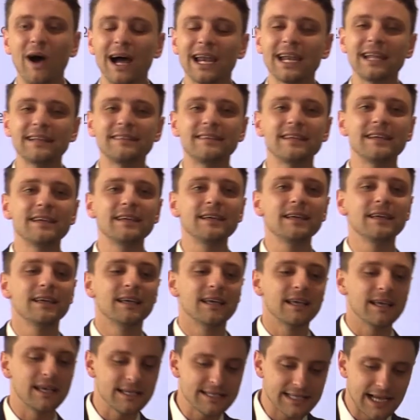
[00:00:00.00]
Quality
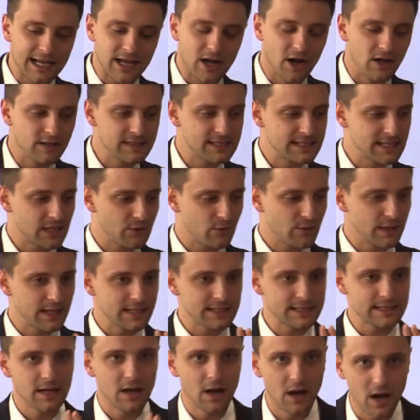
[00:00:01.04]
is a
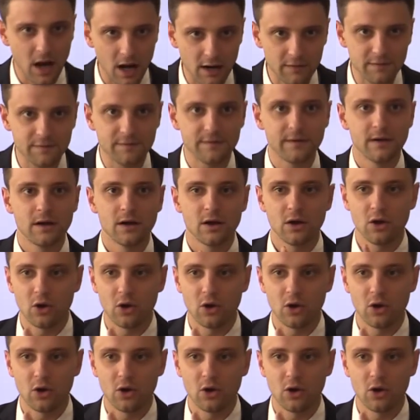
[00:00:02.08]
consequence of